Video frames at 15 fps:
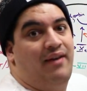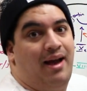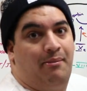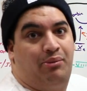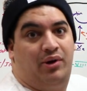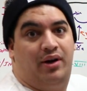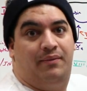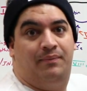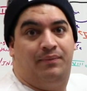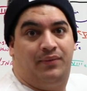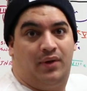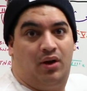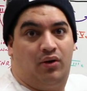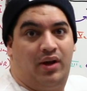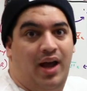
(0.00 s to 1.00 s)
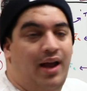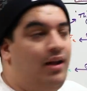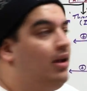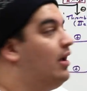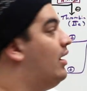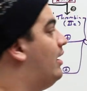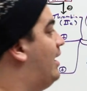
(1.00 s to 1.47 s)
of heparin. Okay?
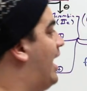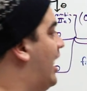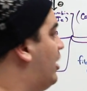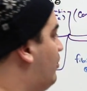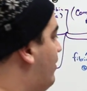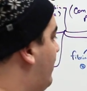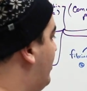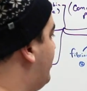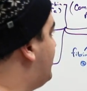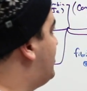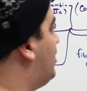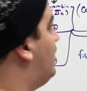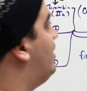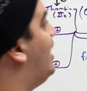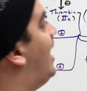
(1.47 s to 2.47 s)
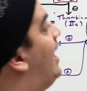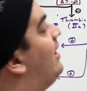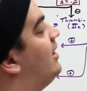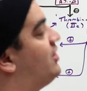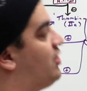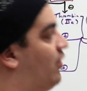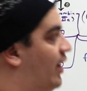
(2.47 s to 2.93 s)
Now that we've understood
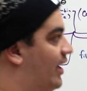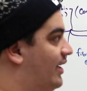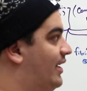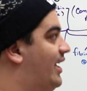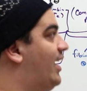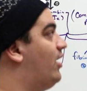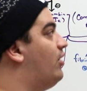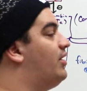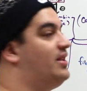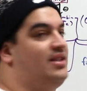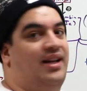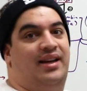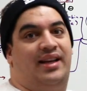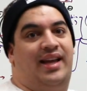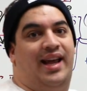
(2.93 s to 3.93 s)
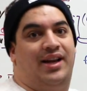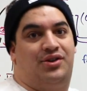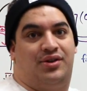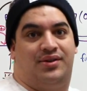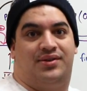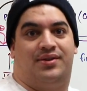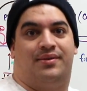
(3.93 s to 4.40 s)
that, let's go ahead and kill these
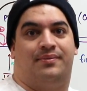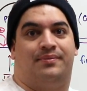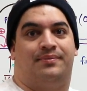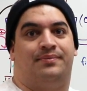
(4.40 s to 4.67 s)
indications.